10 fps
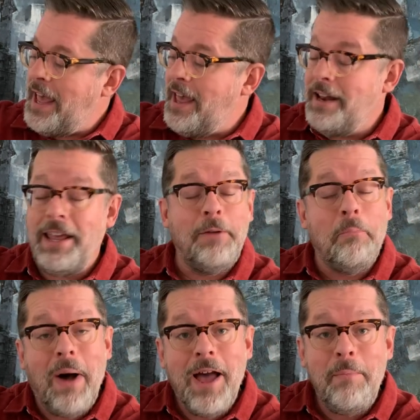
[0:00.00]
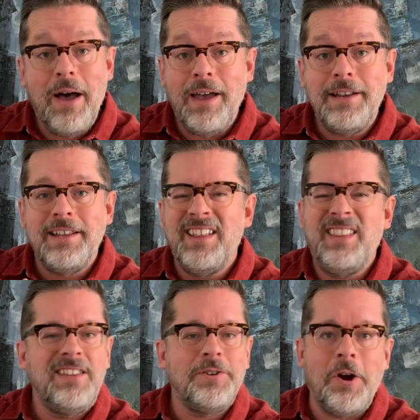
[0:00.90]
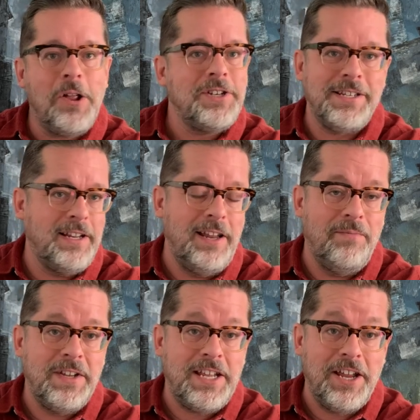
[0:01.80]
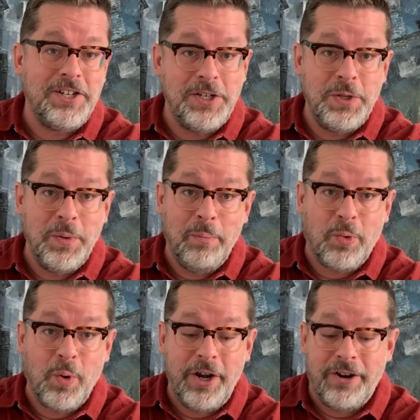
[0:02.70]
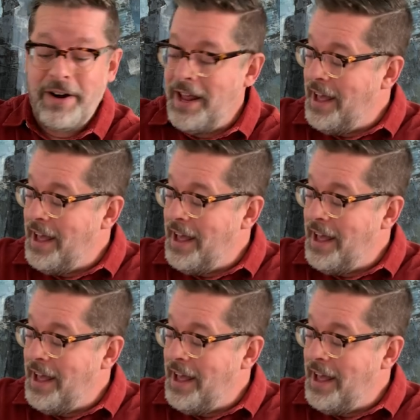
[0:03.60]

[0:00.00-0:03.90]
And in my mind, these are all just an invitation to embroider.